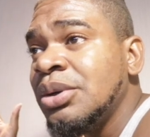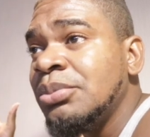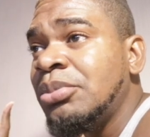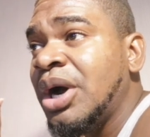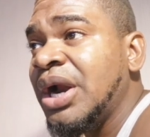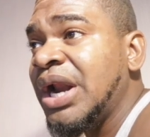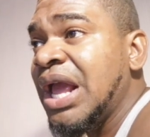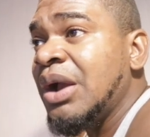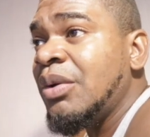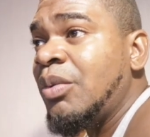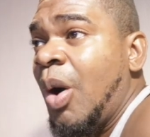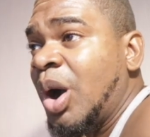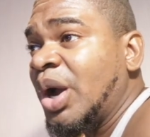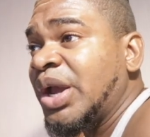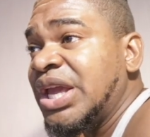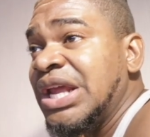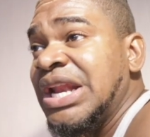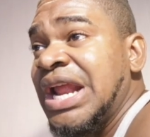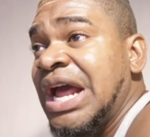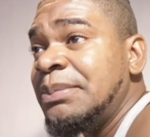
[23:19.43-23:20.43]
But they
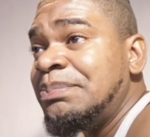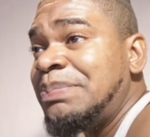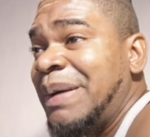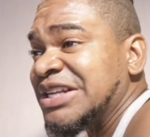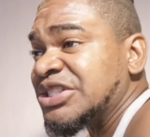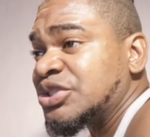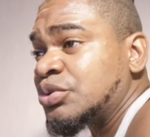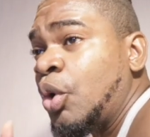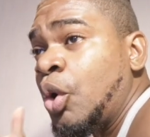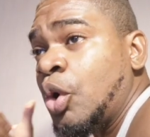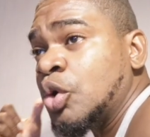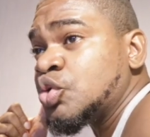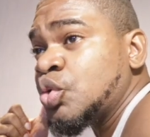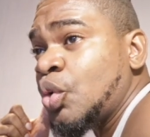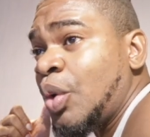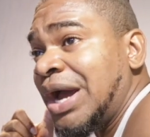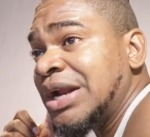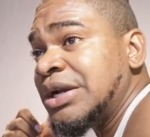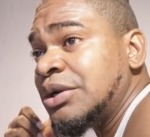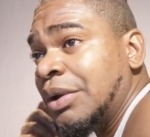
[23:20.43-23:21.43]
walk in and pass Rose
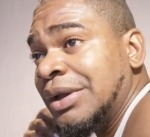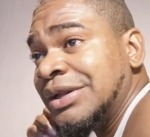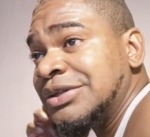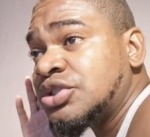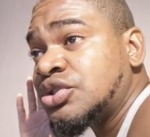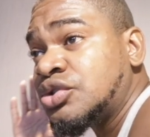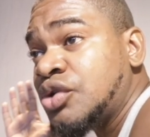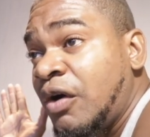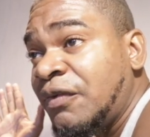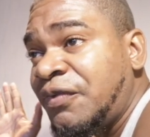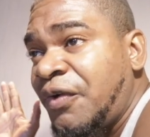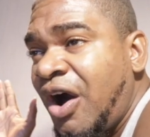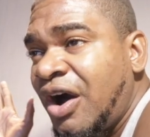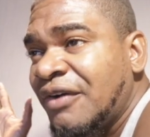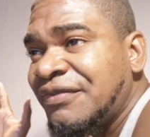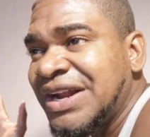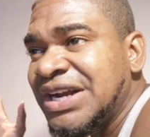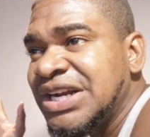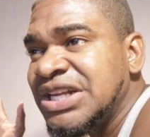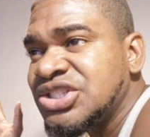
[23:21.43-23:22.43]
One and so
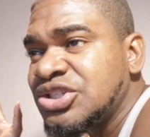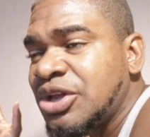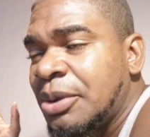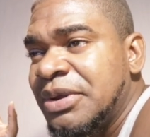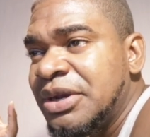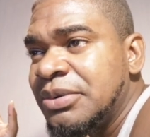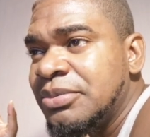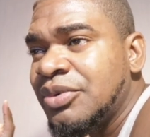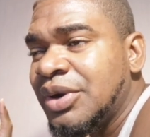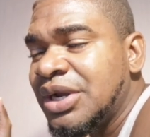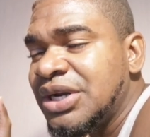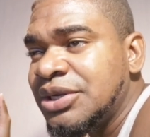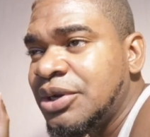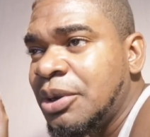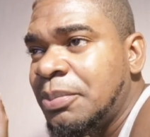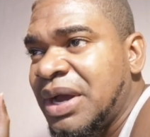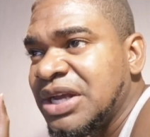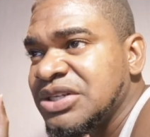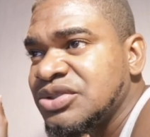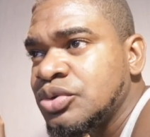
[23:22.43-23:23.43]
forth, and they stop in, well, they
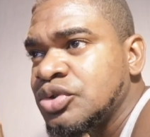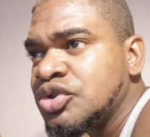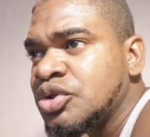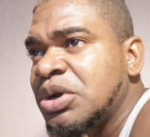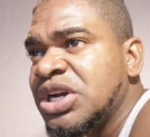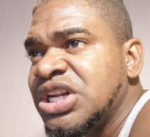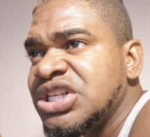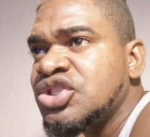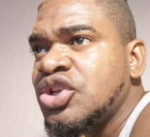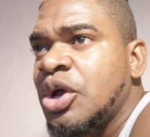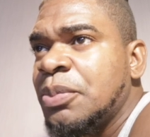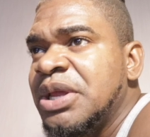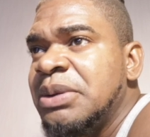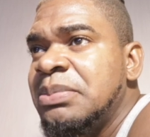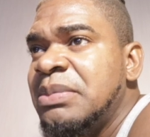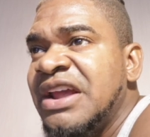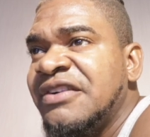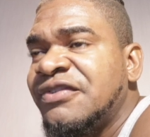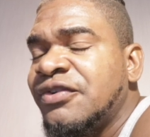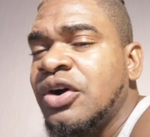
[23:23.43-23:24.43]
don't pass Rose, but they stop
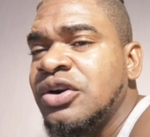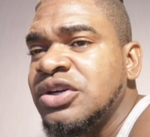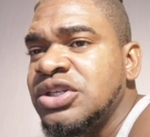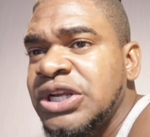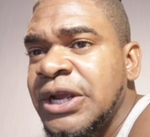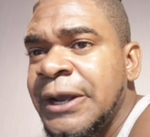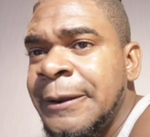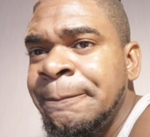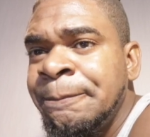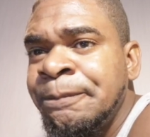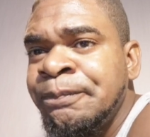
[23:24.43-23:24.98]
in Bayfront